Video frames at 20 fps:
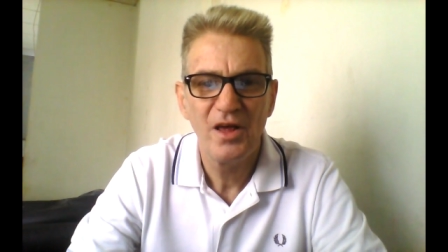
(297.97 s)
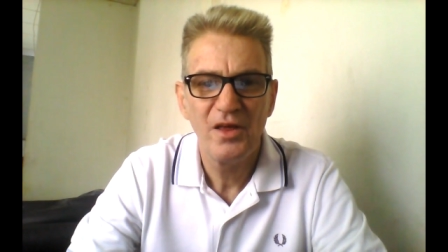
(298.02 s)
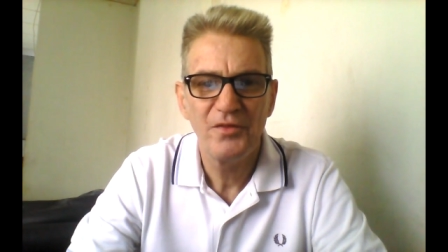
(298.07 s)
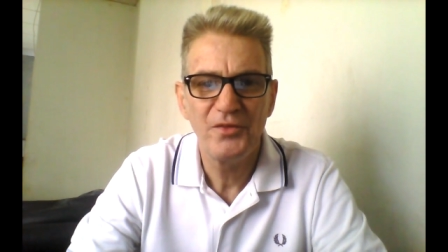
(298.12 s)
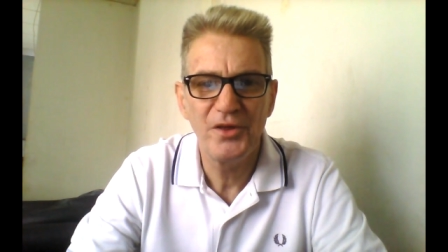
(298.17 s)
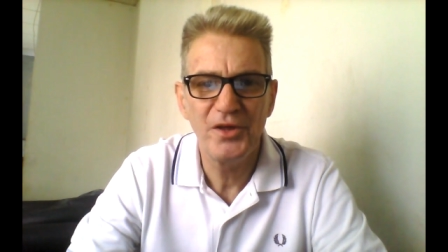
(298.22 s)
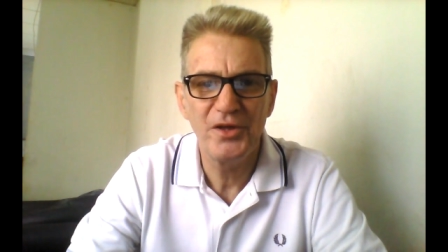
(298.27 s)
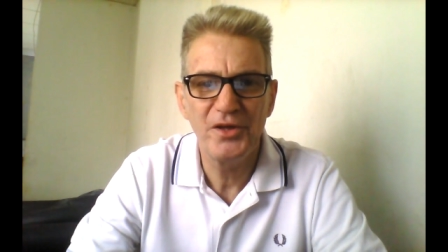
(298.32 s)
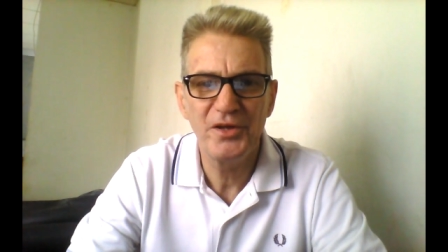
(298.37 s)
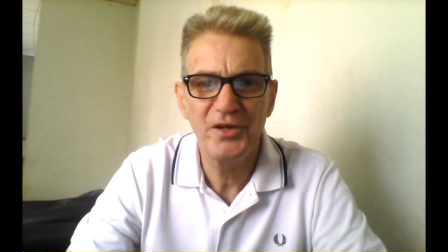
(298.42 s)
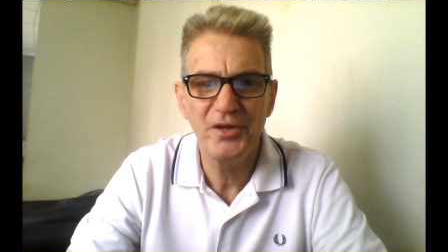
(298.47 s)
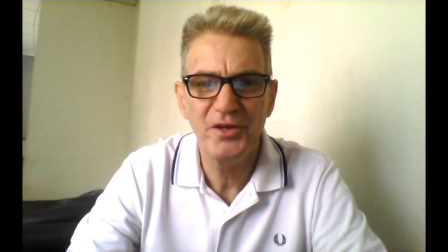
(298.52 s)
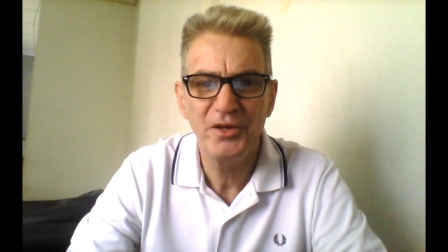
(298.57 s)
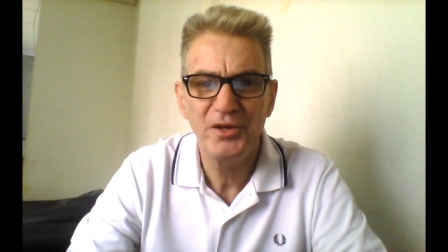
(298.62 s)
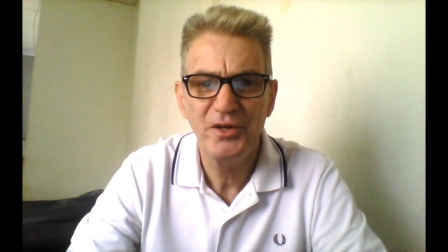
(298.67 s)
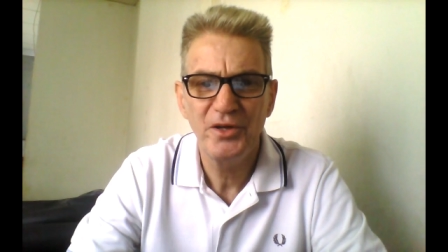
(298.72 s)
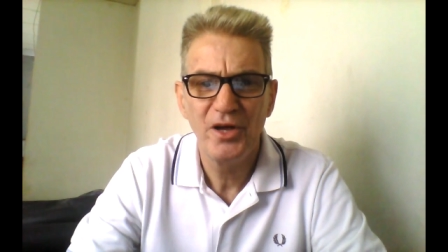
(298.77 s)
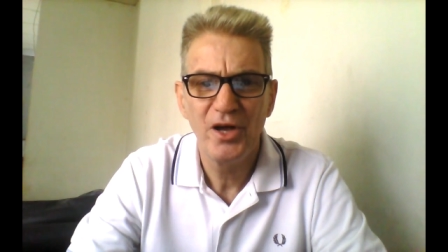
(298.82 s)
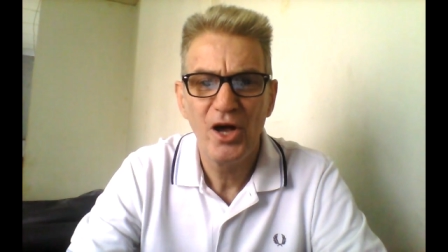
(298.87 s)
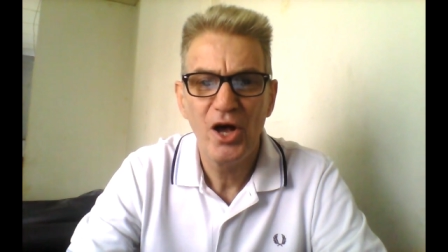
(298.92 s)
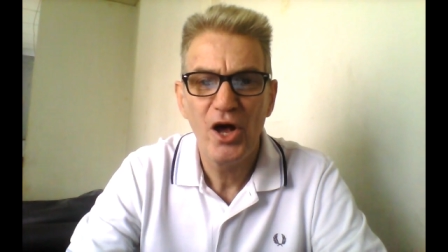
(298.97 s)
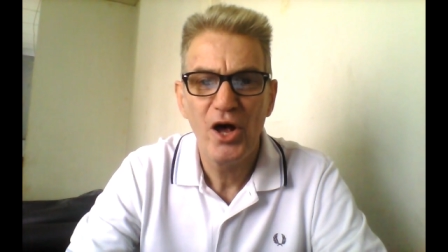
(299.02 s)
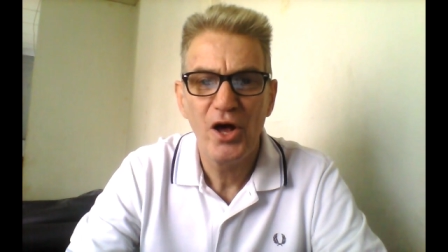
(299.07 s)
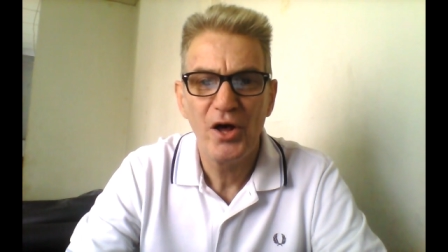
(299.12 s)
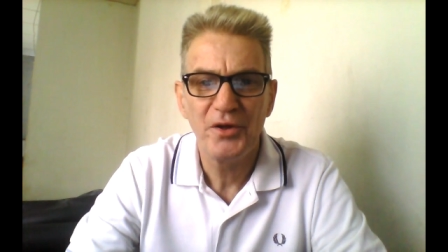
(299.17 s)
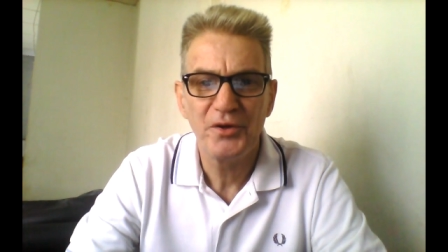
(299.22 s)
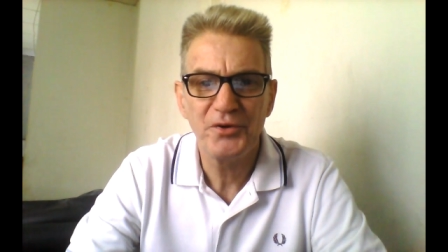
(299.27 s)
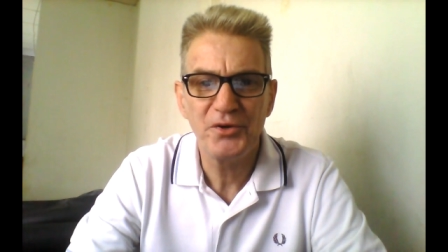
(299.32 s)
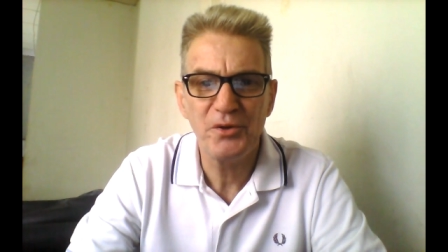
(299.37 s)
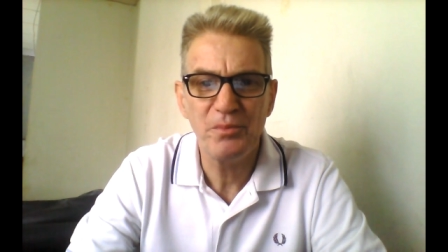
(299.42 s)
The
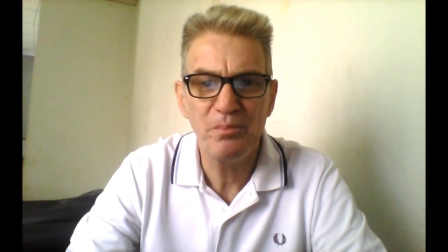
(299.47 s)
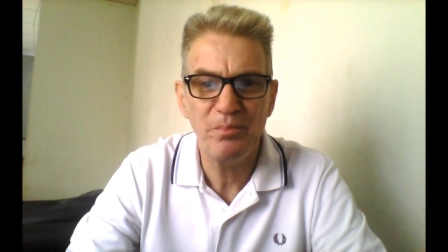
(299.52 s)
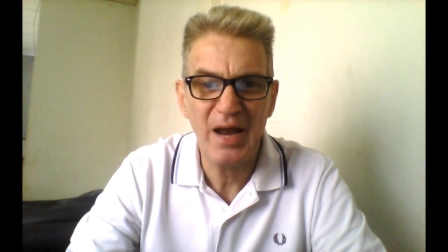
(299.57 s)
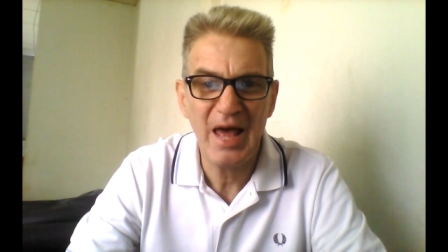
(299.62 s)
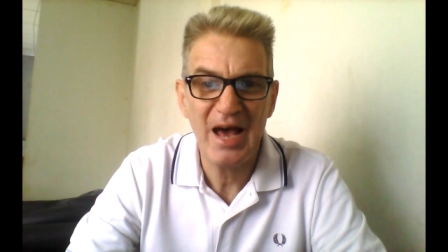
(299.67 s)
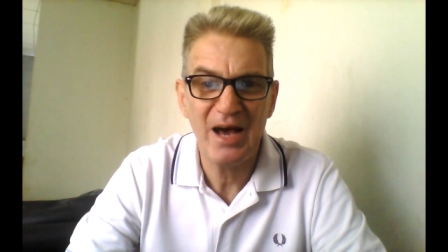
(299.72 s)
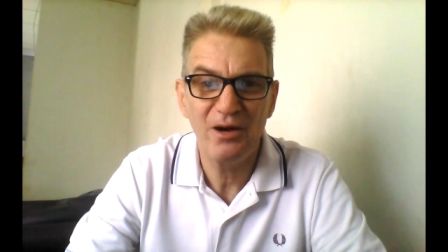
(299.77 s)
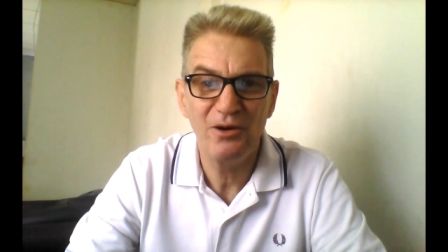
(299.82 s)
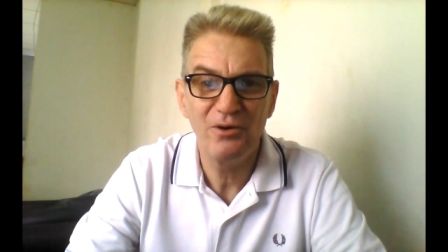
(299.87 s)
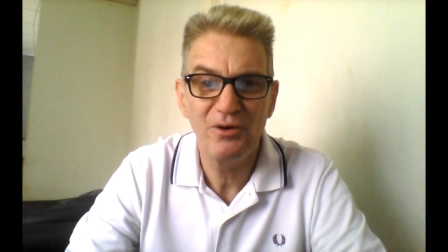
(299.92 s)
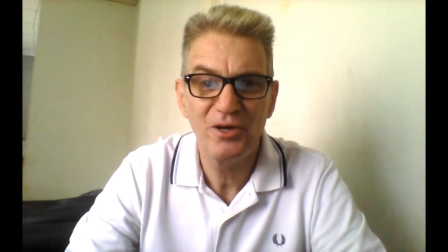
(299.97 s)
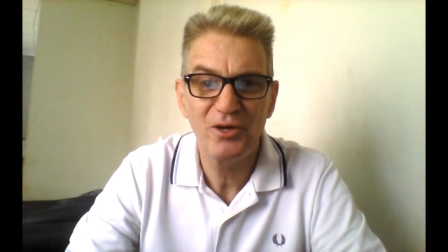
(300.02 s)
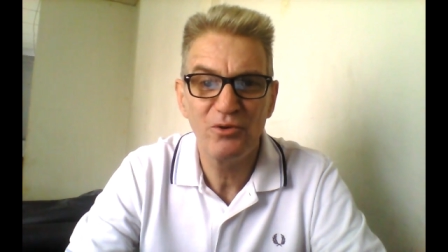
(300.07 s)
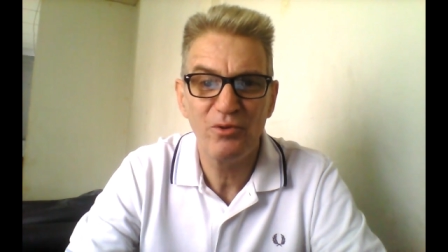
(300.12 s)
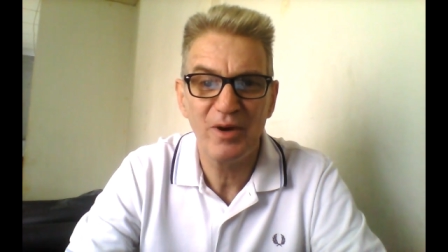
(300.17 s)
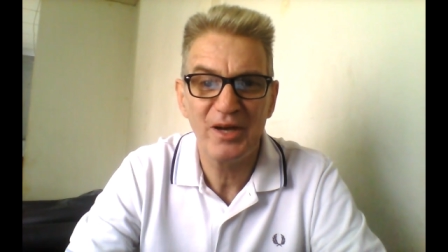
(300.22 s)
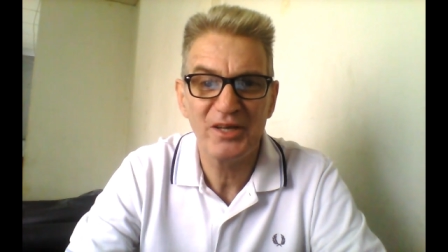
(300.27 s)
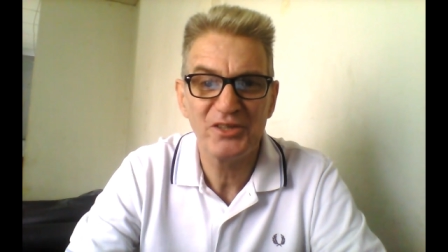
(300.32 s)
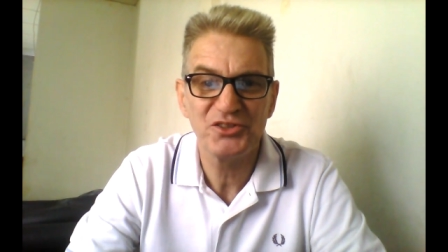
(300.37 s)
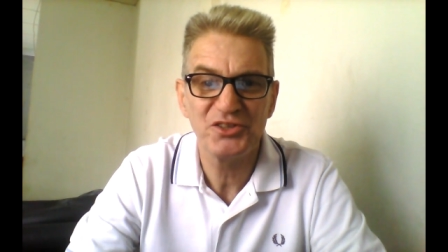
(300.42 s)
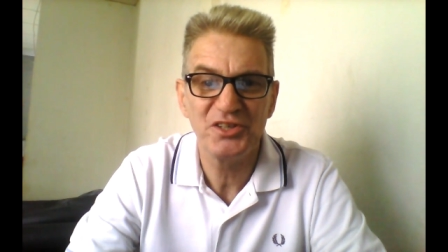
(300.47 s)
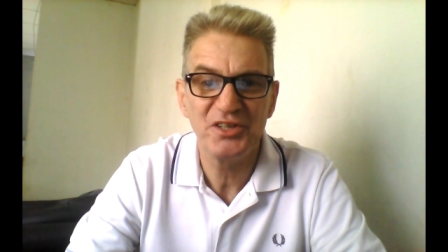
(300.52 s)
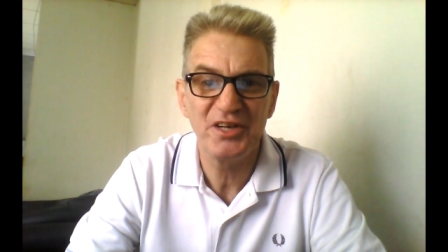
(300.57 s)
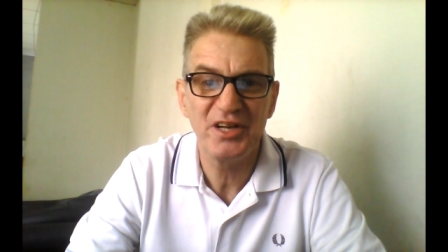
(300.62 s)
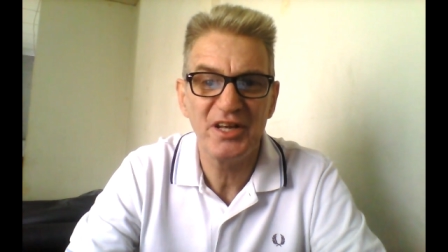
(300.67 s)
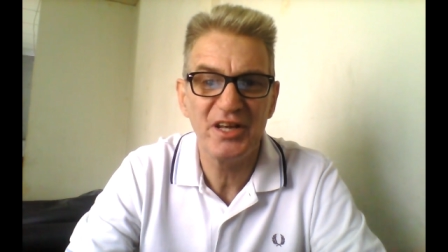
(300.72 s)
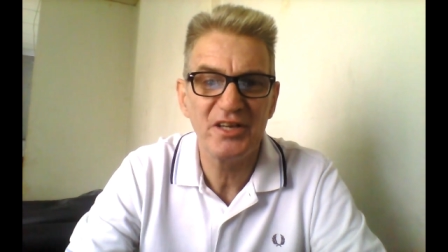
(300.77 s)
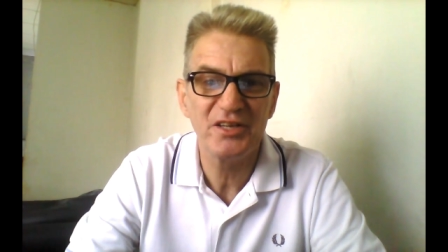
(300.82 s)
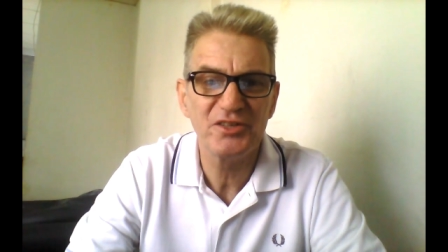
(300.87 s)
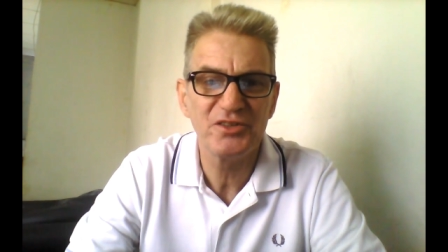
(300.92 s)
ru plau question
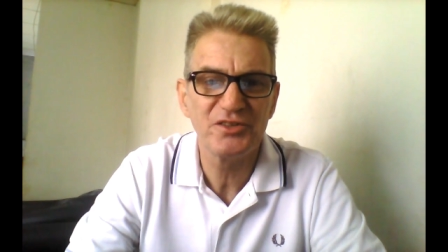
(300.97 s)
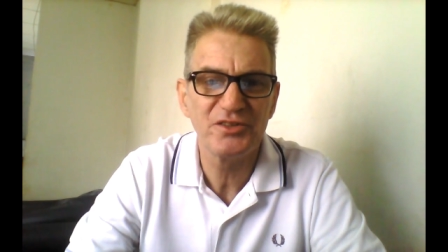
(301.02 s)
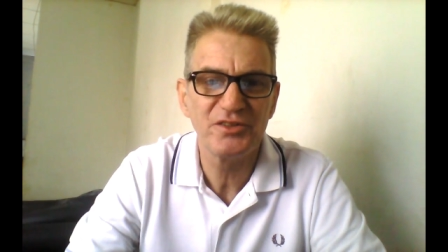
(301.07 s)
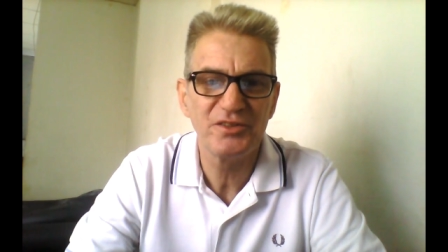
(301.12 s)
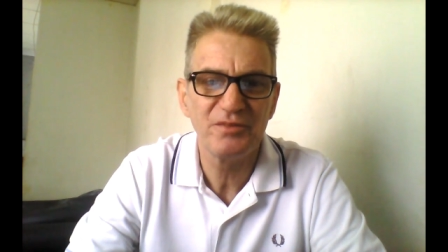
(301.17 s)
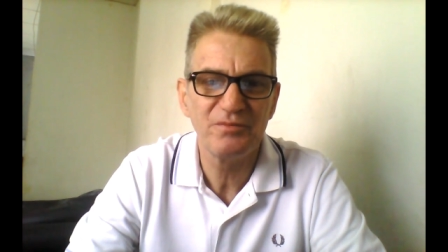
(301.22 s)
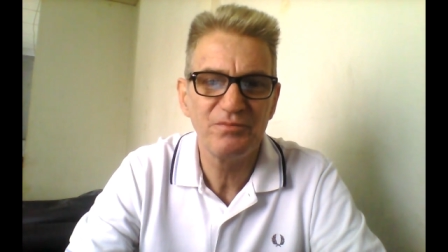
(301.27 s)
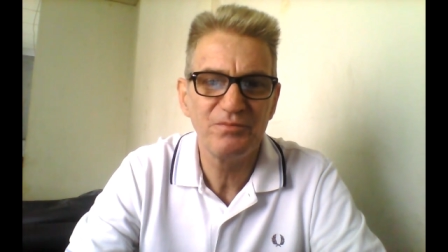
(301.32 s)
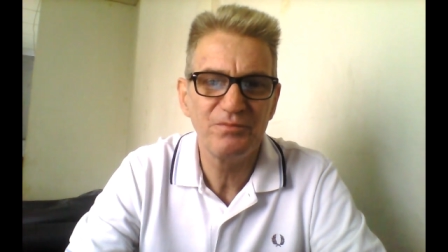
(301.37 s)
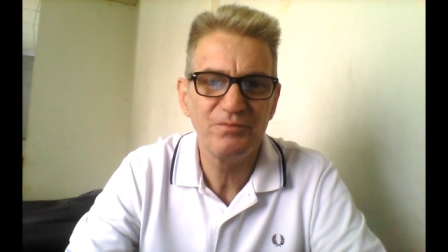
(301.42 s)
is